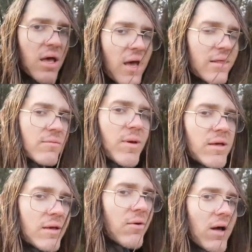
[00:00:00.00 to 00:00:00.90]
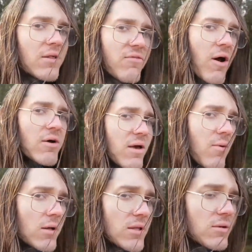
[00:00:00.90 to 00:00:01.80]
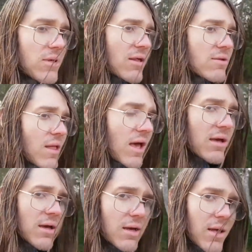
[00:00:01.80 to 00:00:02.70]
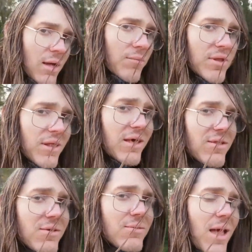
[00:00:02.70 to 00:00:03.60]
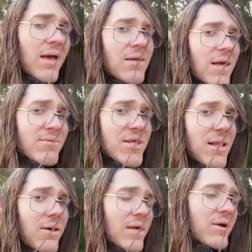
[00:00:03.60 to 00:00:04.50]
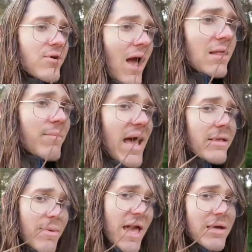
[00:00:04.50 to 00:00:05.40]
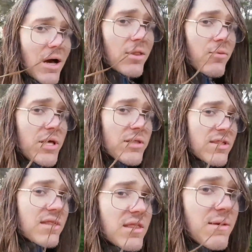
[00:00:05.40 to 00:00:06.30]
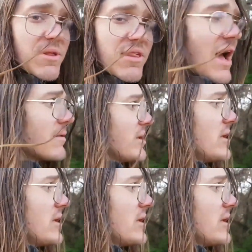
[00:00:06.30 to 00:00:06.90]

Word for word: Hey, I didn't make it quite as far as I wanted to yesterday, but today's a new day and I'm still out here trying to battle back all the weakness deep inside